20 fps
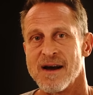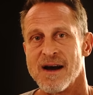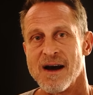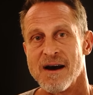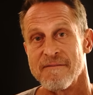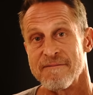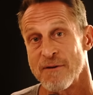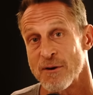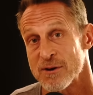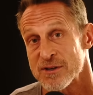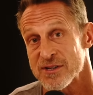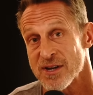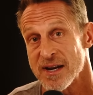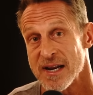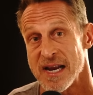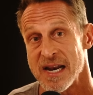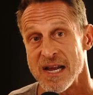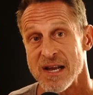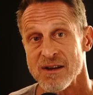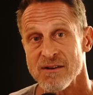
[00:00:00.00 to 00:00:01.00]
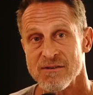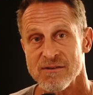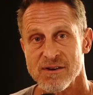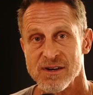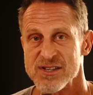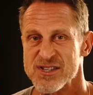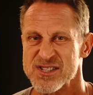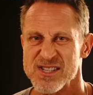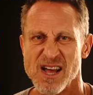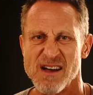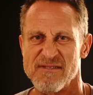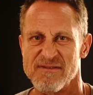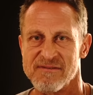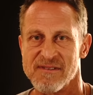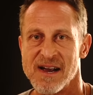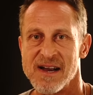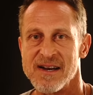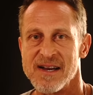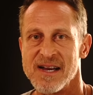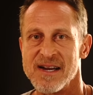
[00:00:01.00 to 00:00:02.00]
Uh, focus on eating good
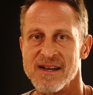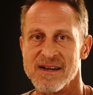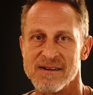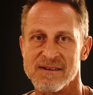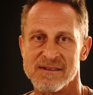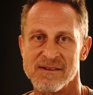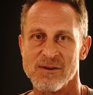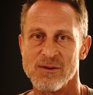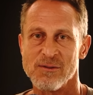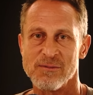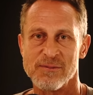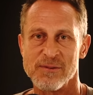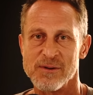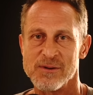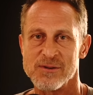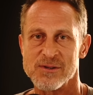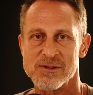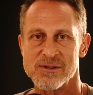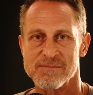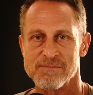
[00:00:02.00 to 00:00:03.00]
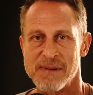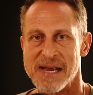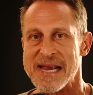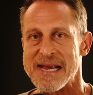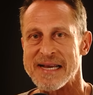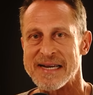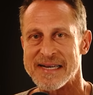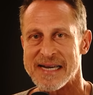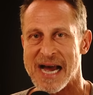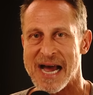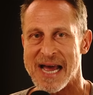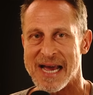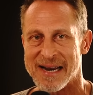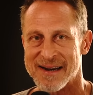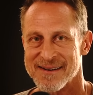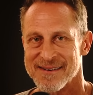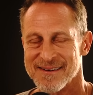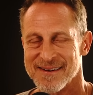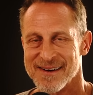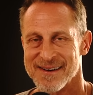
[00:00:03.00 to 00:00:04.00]
stuff, right? Eat a whole foods pegan diet.